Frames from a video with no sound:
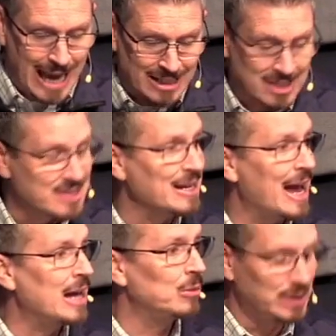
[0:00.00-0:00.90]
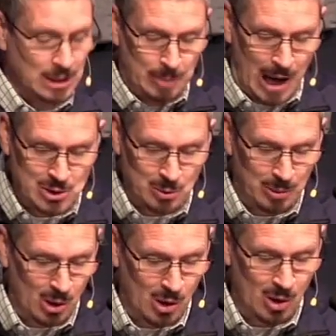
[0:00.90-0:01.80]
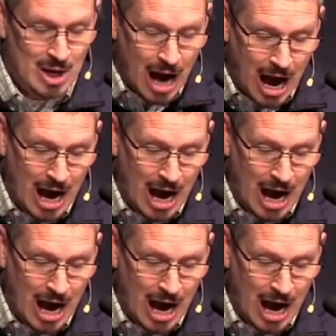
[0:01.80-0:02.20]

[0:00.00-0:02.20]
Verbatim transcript: And to say with the Apostle Paul,